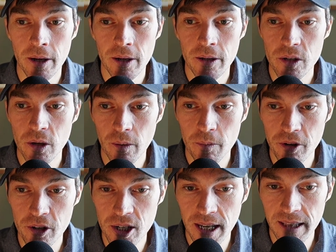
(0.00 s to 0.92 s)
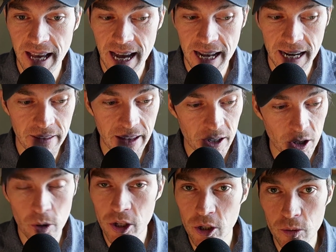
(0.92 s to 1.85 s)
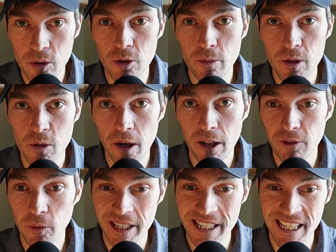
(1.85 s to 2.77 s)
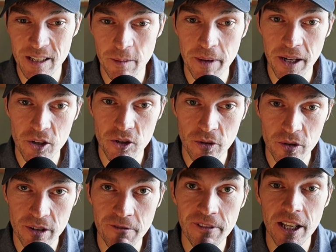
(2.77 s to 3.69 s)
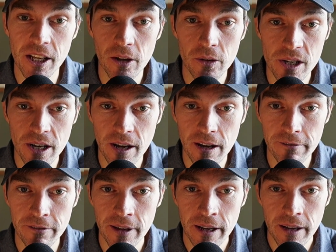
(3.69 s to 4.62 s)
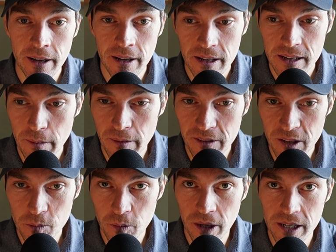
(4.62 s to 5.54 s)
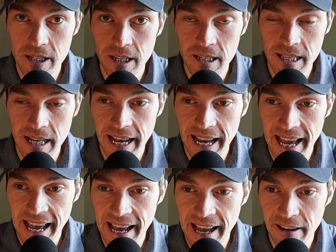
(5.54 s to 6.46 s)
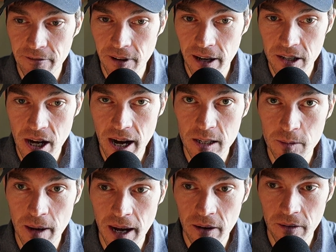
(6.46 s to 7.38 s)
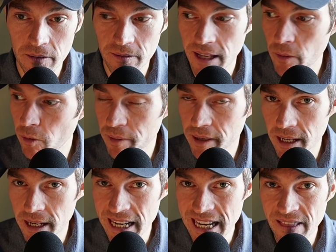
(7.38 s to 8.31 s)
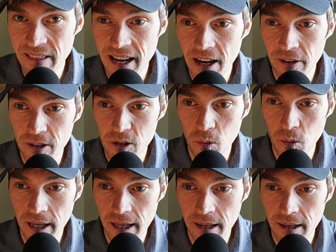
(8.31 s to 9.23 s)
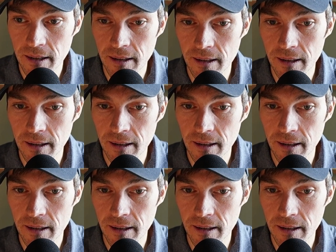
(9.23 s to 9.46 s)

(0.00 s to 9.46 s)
So appreciate that. And then go to YouTube as well if you want to see some pictures and videos of some of these places that I have talked about. They will be in there this week.